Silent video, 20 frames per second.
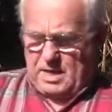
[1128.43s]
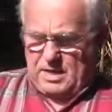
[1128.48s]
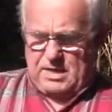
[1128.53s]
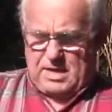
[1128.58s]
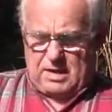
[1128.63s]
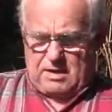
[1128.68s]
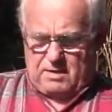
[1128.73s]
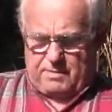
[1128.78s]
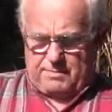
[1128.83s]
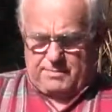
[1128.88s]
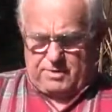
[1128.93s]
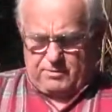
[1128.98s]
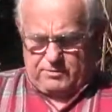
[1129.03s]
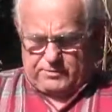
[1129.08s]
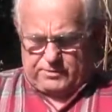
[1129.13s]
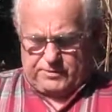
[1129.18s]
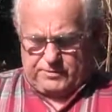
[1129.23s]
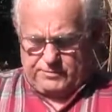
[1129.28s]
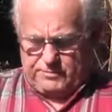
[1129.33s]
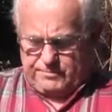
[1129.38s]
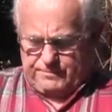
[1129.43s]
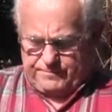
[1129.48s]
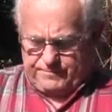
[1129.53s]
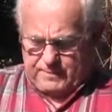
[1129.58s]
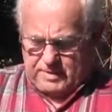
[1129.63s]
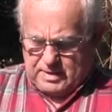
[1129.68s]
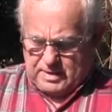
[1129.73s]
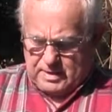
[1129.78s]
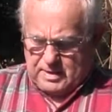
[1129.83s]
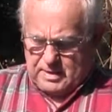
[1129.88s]
now I'm going to
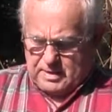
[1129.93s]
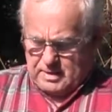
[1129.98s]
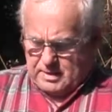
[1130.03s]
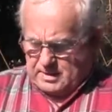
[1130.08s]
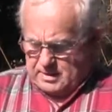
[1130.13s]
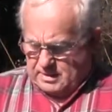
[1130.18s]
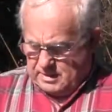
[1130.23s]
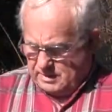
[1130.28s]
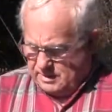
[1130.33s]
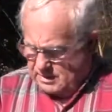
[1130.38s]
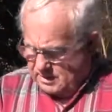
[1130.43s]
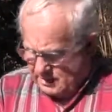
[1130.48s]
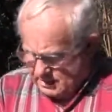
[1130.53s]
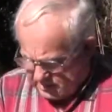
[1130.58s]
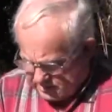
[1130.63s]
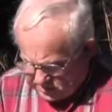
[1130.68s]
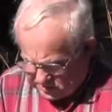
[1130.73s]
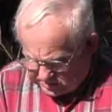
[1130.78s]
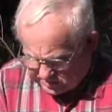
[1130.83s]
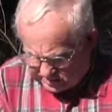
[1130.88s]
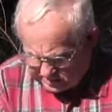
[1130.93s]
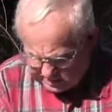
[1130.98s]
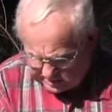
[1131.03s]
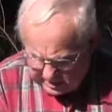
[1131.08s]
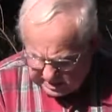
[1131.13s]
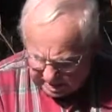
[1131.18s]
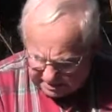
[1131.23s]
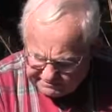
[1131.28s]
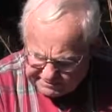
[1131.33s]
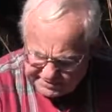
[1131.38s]
just
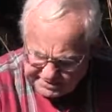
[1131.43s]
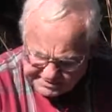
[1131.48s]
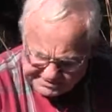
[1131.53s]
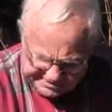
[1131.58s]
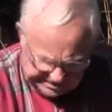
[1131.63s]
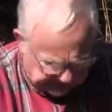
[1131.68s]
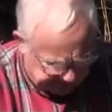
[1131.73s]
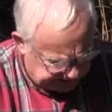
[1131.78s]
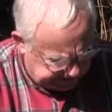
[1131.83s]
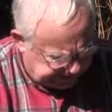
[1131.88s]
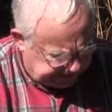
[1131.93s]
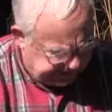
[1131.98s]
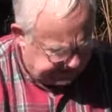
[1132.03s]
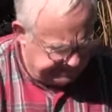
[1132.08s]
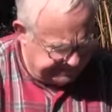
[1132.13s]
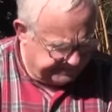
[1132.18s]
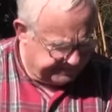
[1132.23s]
cover the seeds